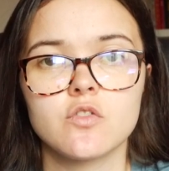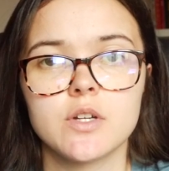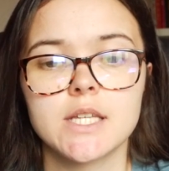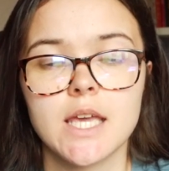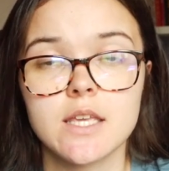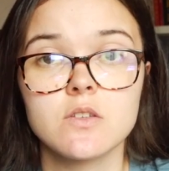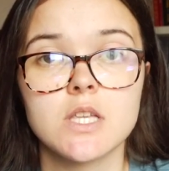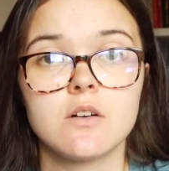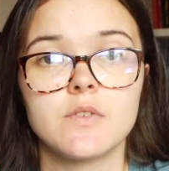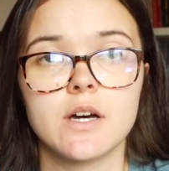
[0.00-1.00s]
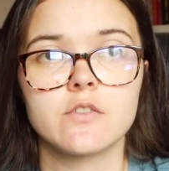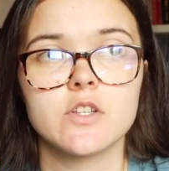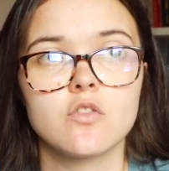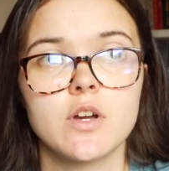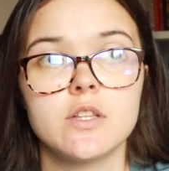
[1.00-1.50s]
Try to get yourself out of
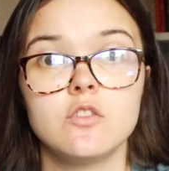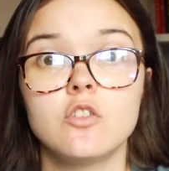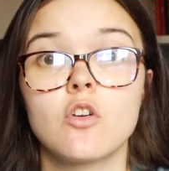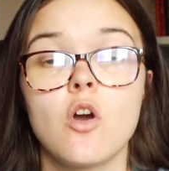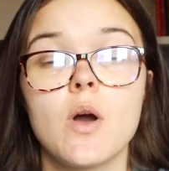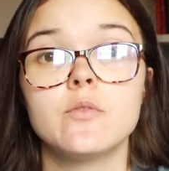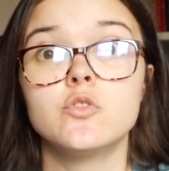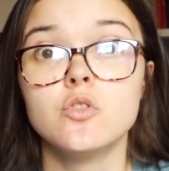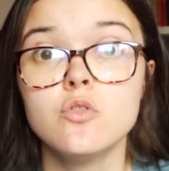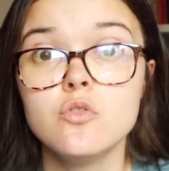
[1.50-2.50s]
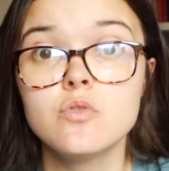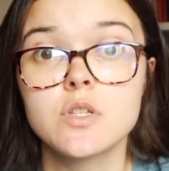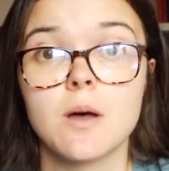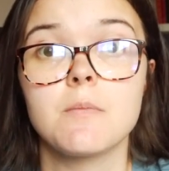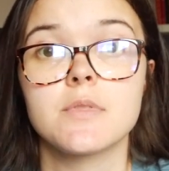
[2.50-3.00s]
it. Try and you know go out and do
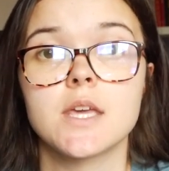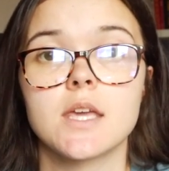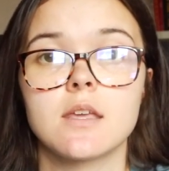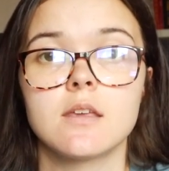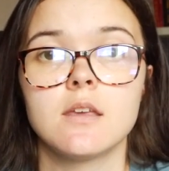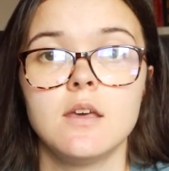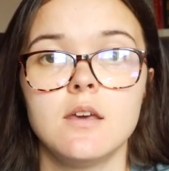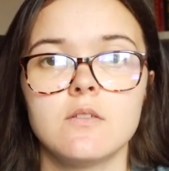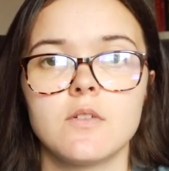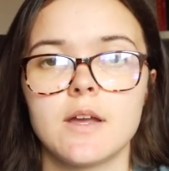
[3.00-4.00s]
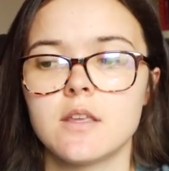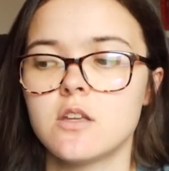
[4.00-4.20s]
something, right?